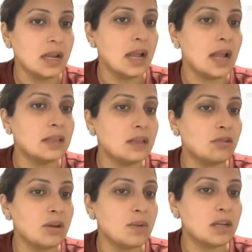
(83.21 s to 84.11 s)
and then
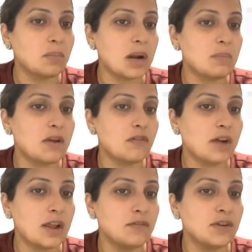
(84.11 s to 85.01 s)
3 multiplied by
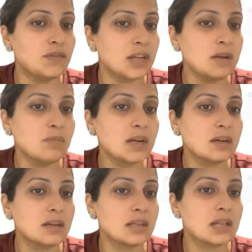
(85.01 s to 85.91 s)
5, 15, but
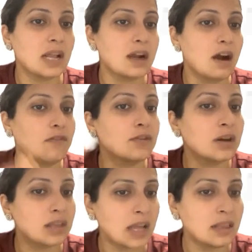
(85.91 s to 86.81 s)
it is like after
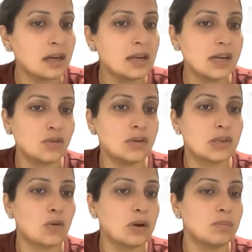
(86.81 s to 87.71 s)
10th index so it's
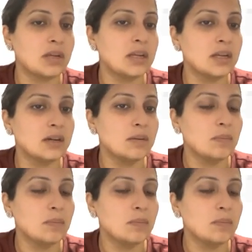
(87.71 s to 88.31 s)
not been here.